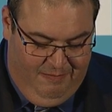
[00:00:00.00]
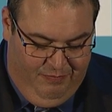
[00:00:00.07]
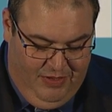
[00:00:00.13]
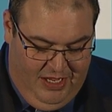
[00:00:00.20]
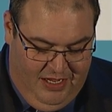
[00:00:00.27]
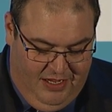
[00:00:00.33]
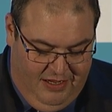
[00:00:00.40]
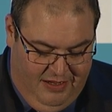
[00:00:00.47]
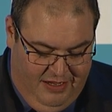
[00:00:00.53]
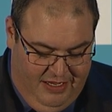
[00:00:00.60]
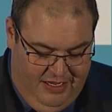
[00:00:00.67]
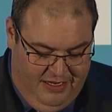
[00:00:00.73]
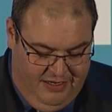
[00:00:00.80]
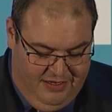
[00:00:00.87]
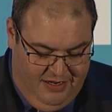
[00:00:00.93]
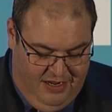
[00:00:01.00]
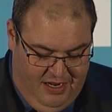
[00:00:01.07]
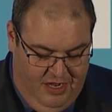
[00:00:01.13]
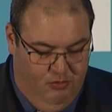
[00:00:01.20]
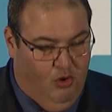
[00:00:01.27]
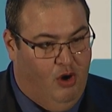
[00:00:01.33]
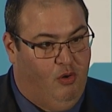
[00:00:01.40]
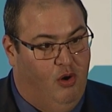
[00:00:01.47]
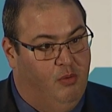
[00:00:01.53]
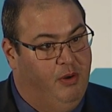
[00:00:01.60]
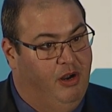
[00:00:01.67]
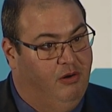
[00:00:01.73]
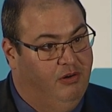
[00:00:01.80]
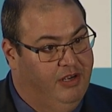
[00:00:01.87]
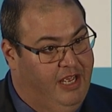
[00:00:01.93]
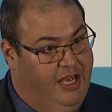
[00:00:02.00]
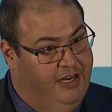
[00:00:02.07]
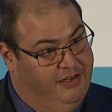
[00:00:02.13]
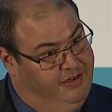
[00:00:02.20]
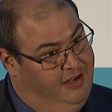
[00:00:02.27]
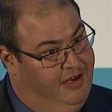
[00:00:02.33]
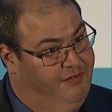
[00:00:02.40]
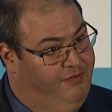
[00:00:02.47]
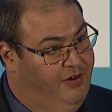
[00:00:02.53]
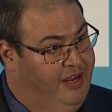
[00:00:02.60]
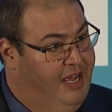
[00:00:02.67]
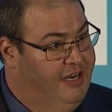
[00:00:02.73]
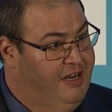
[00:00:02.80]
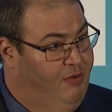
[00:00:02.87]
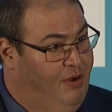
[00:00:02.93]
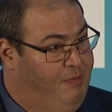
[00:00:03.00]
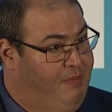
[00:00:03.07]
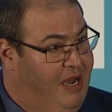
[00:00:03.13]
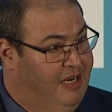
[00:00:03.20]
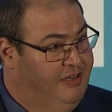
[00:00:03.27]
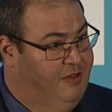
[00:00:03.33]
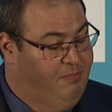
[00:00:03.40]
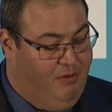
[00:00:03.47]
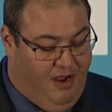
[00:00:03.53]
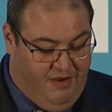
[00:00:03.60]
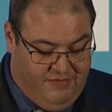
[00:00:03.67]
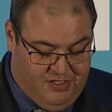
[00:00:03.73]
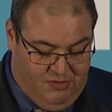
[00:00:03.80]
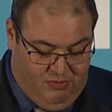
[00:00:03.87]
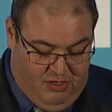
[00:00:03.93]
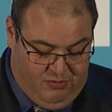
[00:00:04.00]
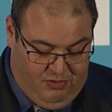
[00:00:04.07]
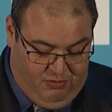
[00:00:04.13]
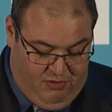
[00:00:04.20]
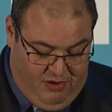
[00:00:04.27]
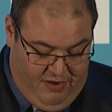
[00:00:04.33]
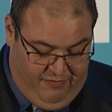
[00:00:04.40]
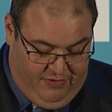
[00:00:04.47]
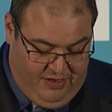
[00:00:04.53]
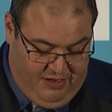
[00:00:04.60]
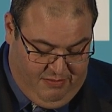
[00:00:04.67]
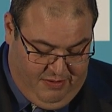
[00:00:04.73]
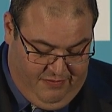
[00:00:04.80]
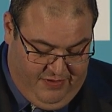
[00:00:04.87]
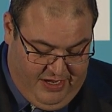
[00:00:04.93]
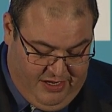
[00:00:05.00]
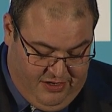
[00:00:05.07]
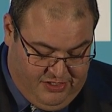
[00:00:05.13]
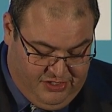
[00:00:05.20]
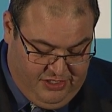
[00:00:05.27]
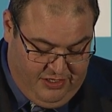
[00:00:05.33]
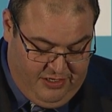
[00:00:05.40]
And Roy Romano, can't forget. I went back to the province and worked with Roy for a number of years.